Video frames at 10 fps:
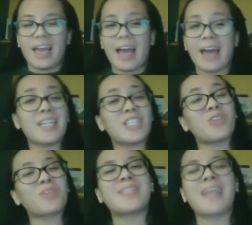And it
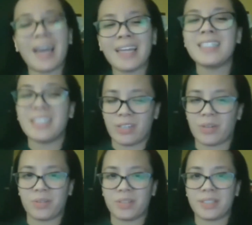took 10
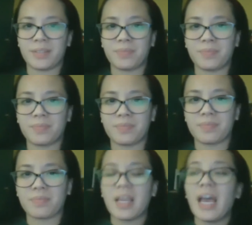years,
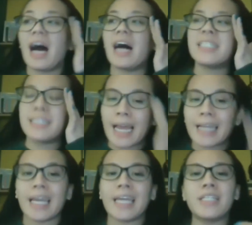a
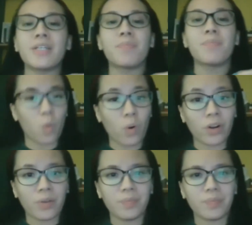decade
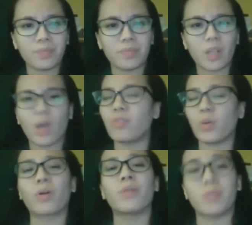more, of
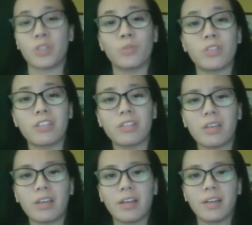your abuse
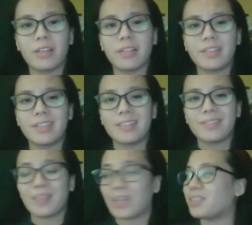
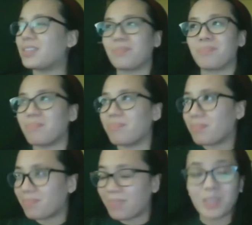and
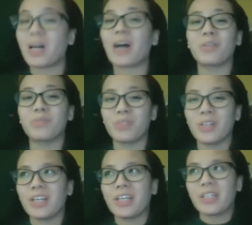a lot of
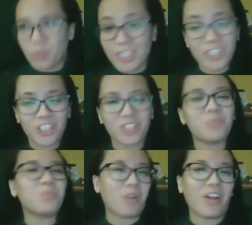
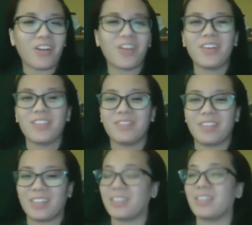Christian prayer
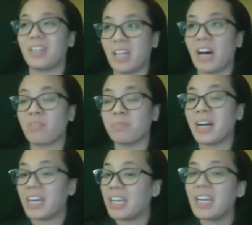and a lot of
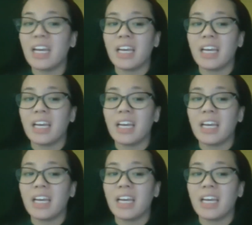money